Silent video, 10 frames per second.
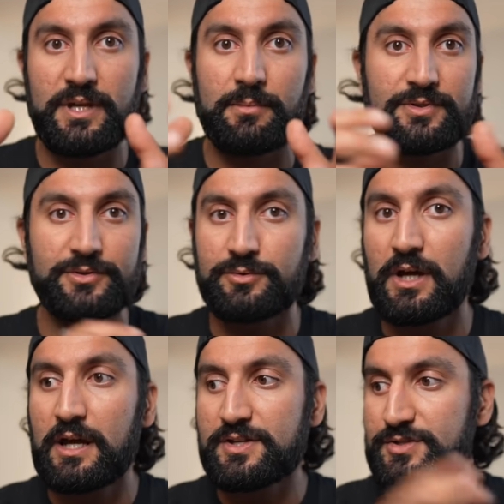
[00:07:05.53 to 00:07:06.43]
be able
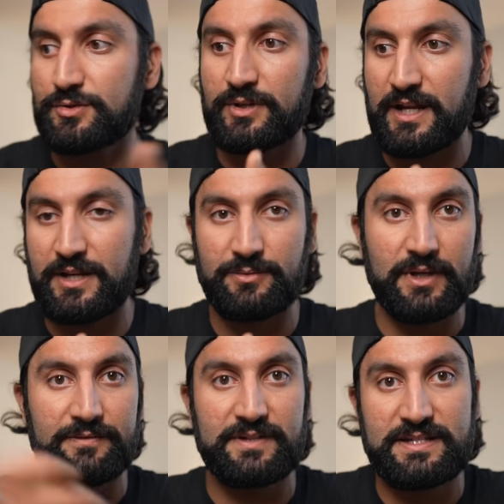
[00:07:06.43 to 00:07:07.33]
to store it
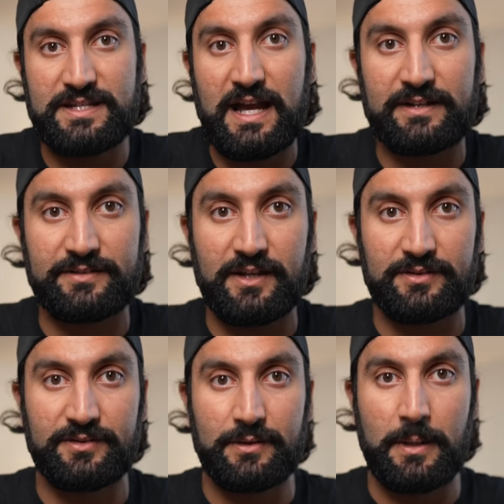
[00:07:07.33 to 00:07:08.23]
anywhere for easy access.